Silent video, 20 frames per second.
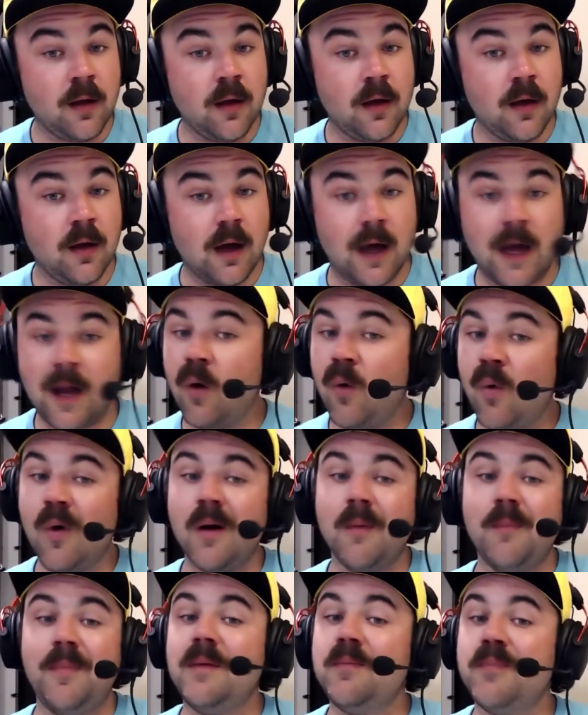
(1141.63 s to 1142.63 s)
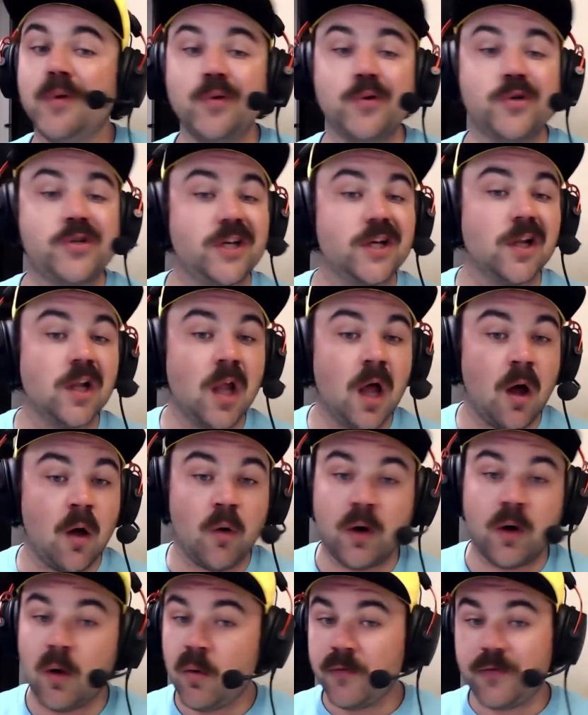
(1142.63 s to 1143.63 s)
I don't want to be bougie
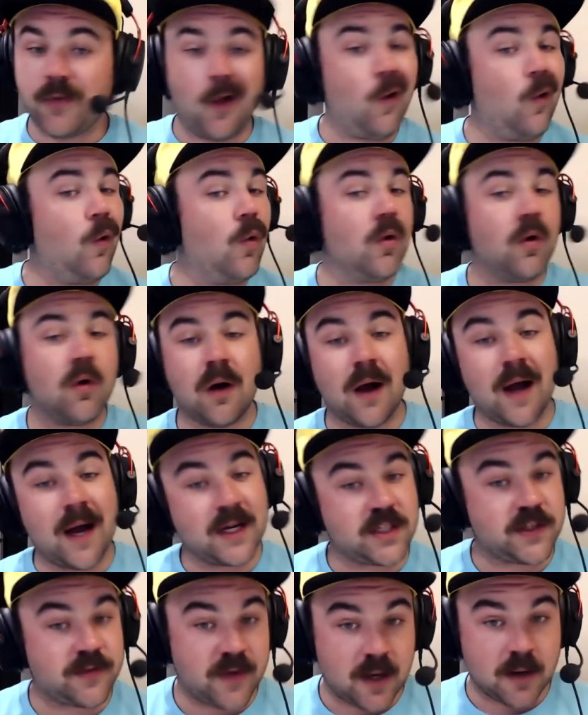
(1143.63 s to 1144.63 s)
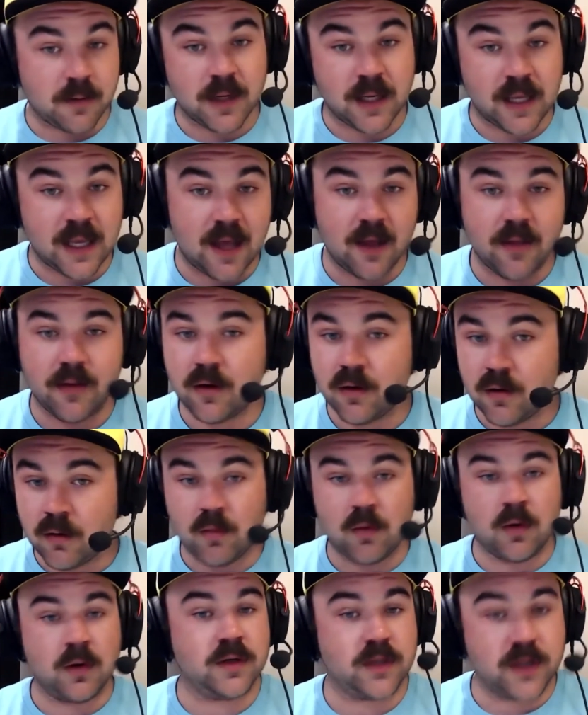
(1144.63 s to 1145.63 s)
alone. I want the whole Garage fam together. I
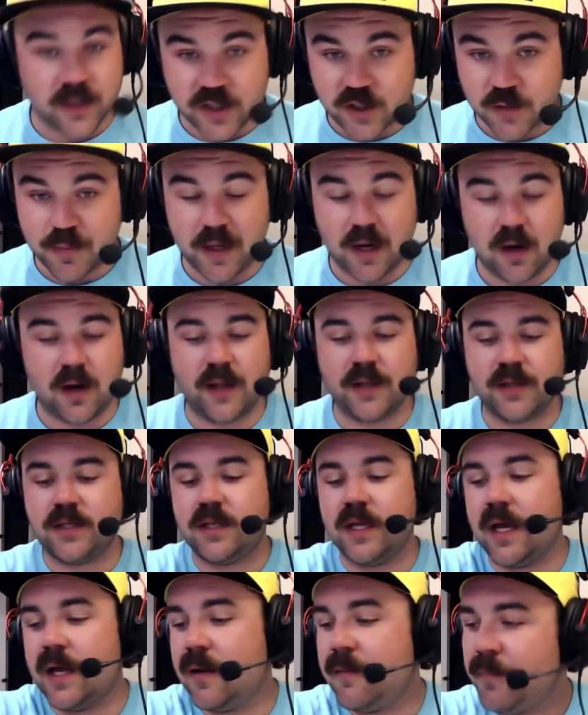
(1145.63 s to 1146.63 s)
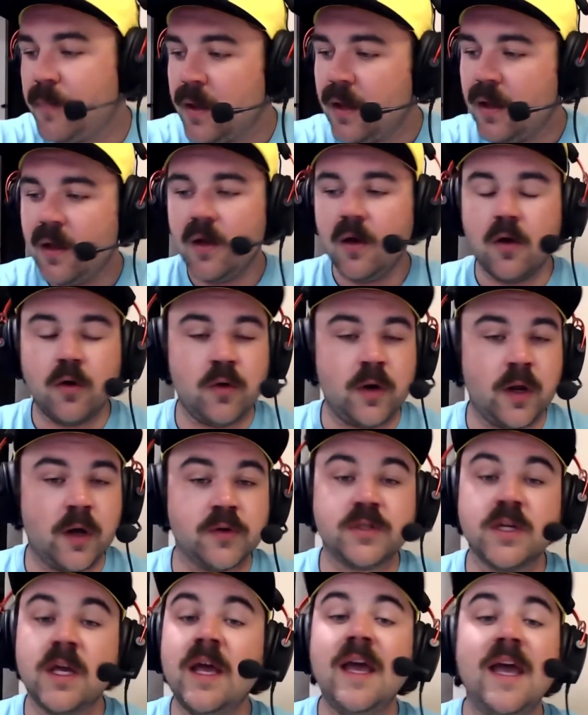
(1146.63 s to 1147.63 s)
want to experience that. Who
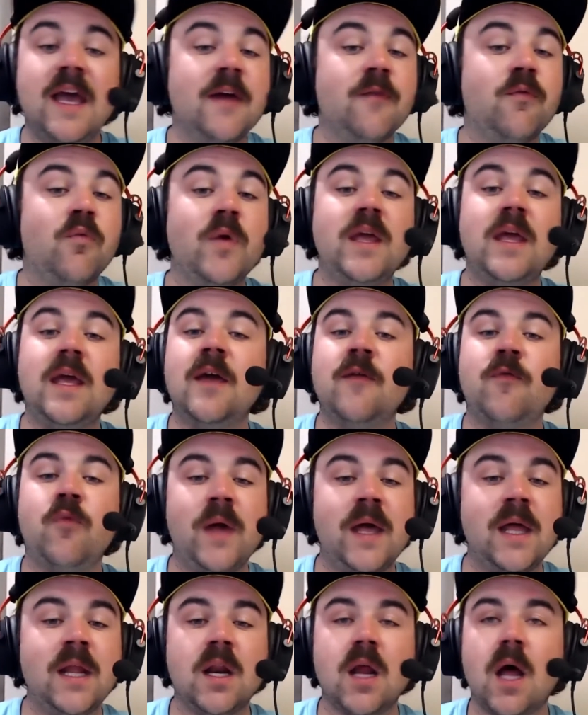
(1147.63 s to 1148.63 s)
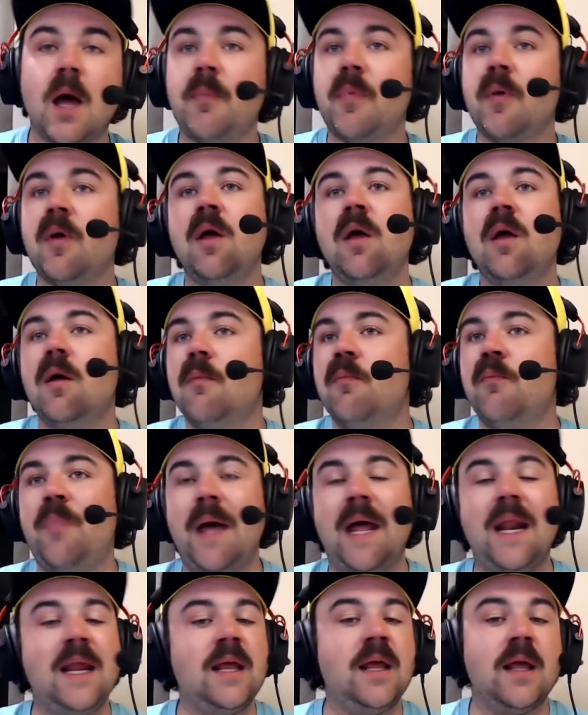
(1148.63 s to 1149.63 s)
knows? If we end up
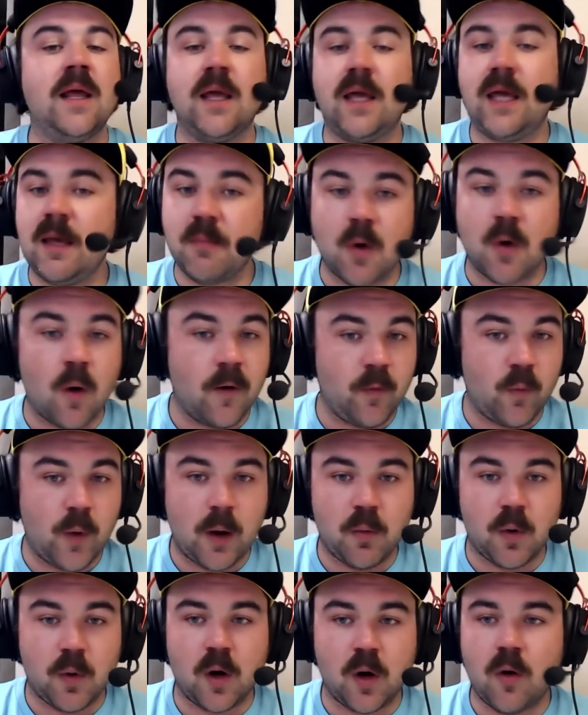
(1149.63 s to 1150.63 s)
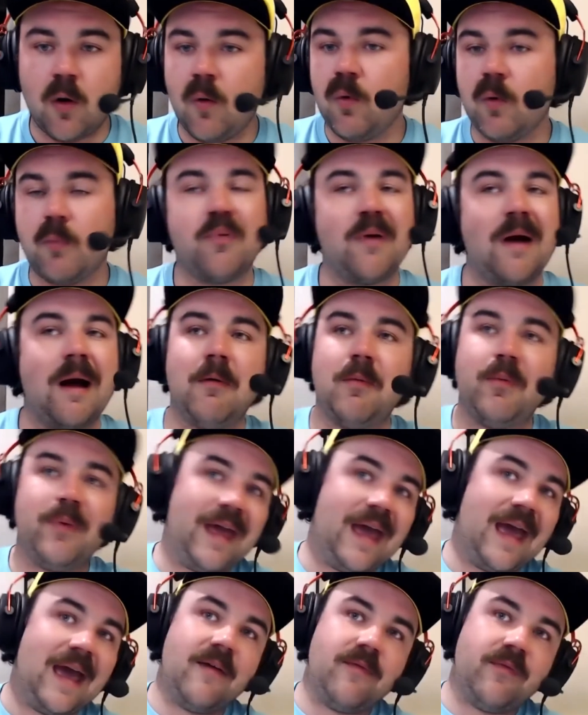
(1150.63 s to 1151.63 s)
betting and keep going the way we're going, we'll probably
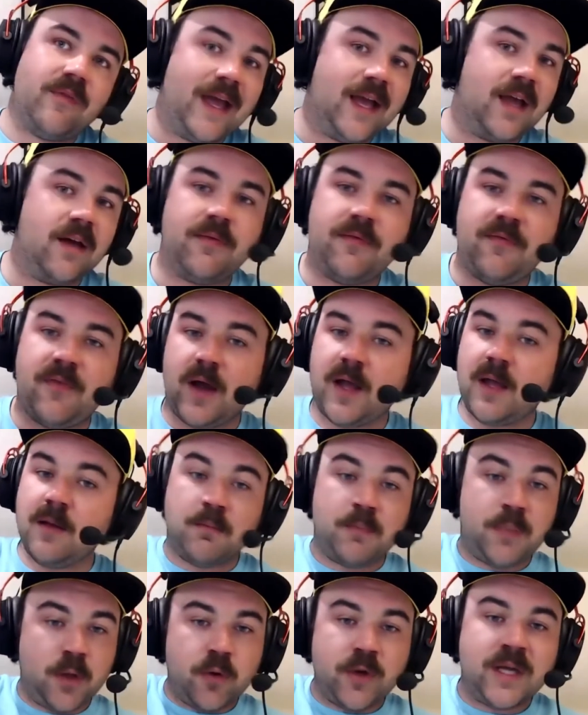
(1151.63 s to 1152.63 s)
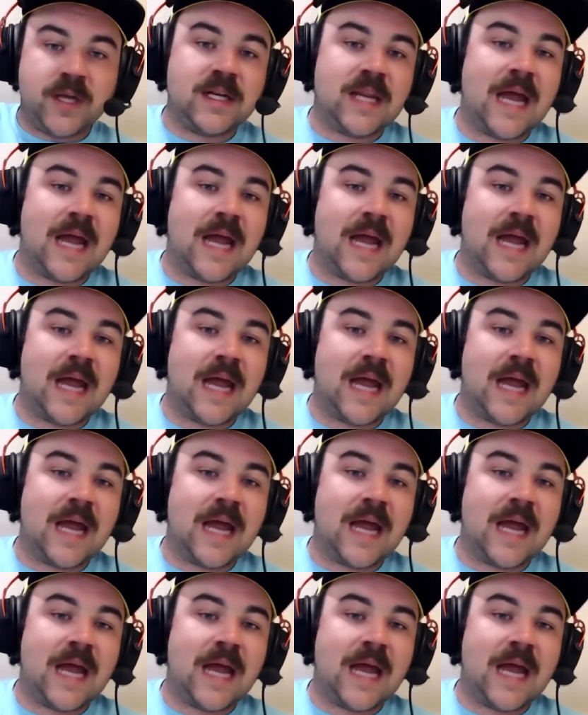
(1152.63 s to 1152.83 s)
have like a fucking $1 billion